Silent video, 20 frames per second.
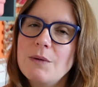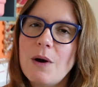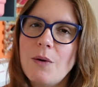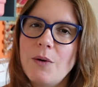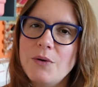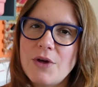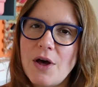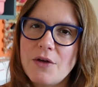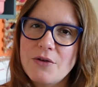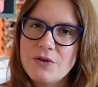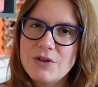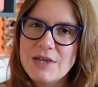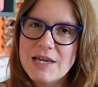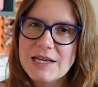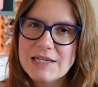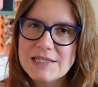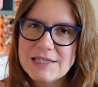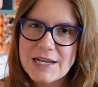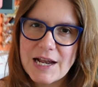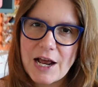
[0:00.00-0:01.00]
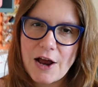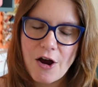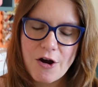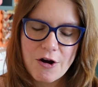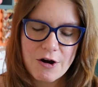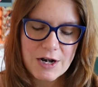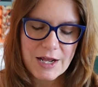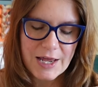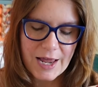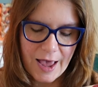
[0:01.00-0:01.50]
well with other things that I
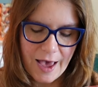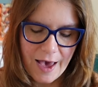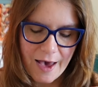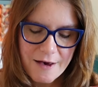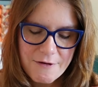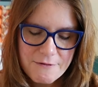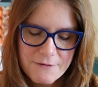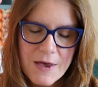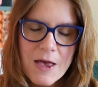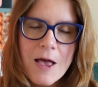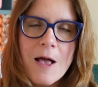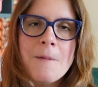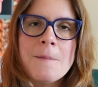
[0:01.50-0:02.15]
already have.